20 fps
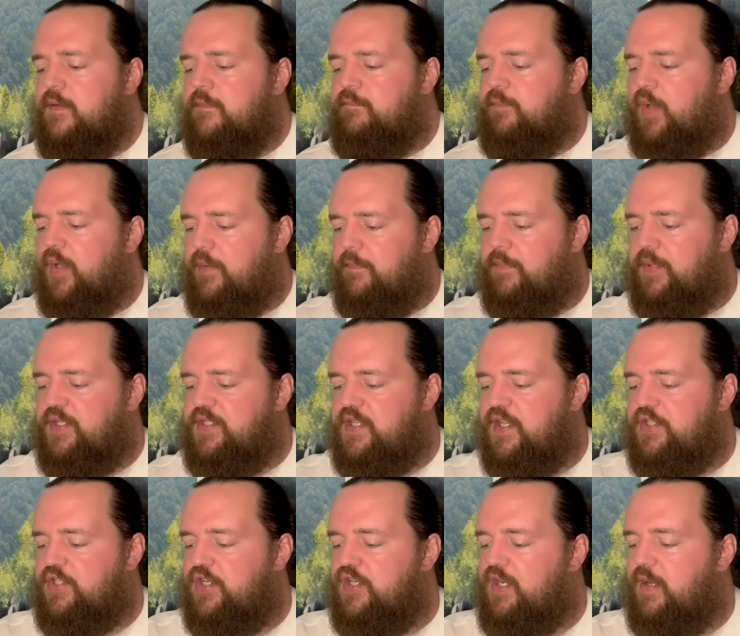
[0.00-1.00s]
But
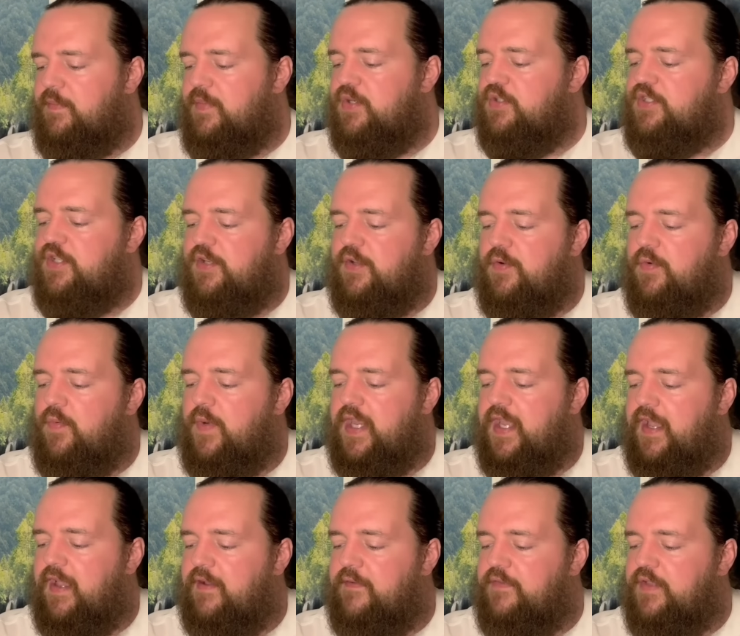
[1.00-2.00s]
position number two, we
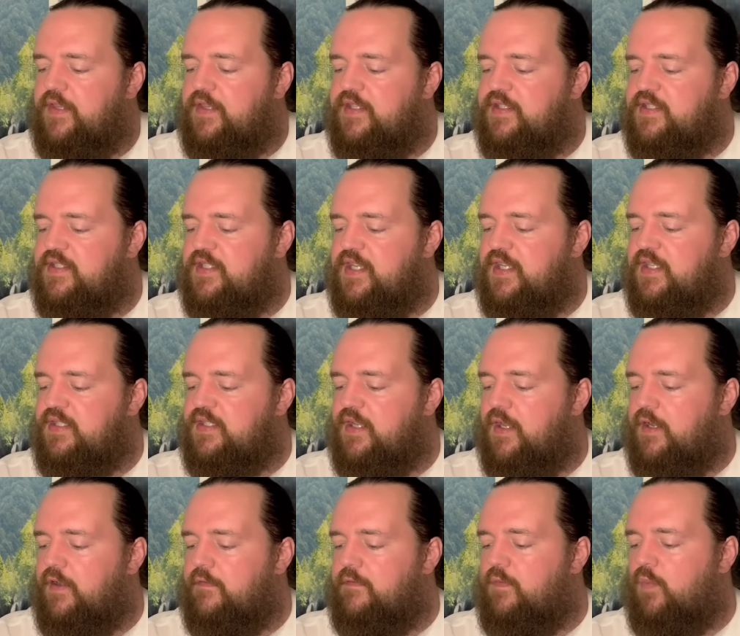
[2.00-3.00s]
have the Six
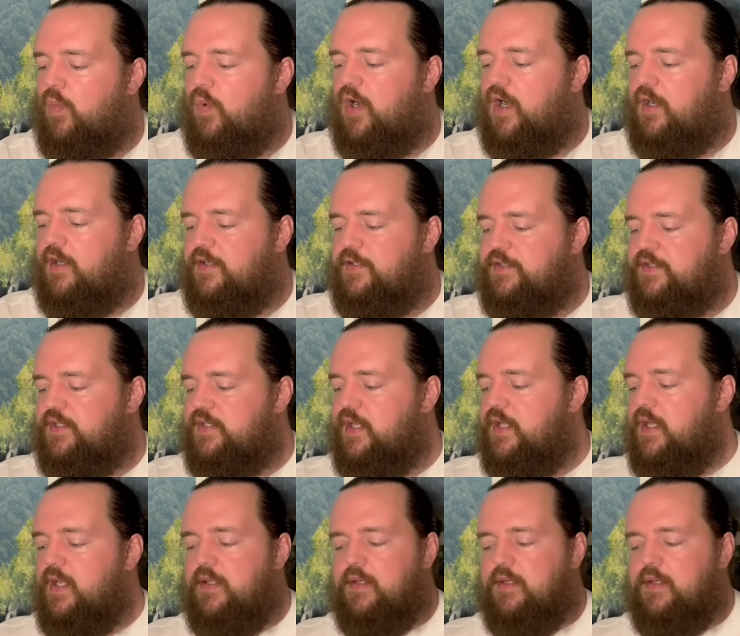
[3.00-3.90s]
of Wands.